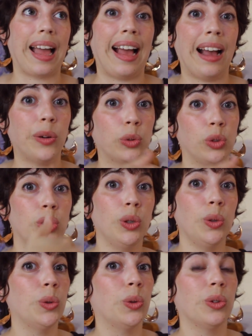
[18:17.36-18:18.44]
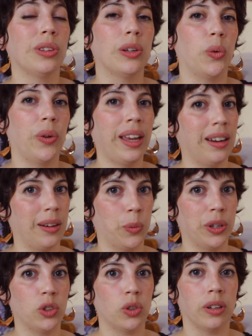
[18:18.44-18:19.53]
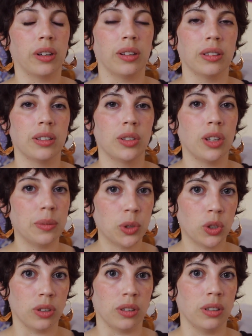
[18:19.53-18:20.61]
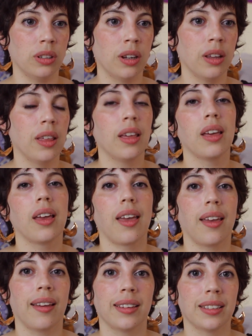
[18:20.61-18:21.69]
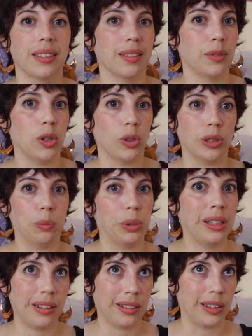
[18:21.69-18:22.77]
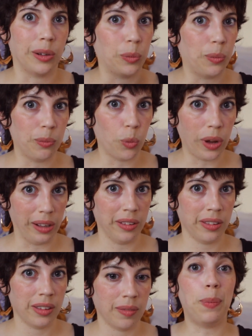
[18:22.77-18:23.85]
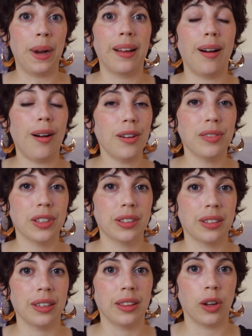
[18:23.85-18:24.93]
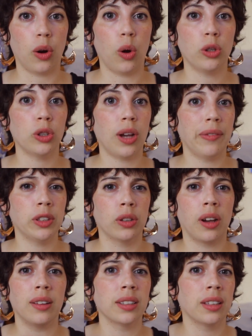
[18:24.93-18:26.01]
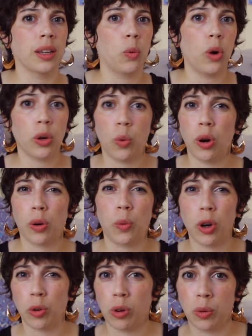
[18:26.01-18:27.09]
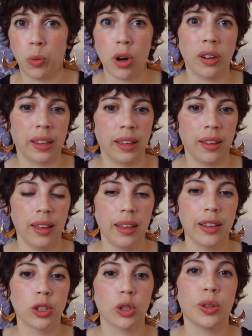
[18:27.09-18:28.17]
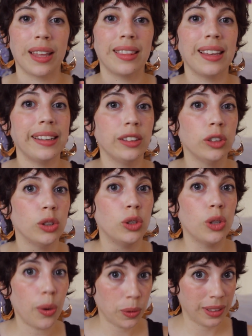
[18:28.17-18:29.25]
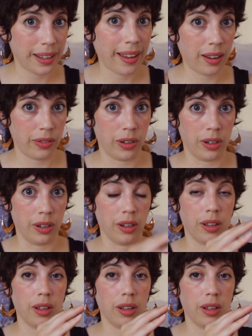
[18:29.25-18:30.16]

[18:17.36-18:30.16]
outdo the rate at which their consumption is, you know, depleting their wealth. But obviously they're also having to constantly work so that they don't ever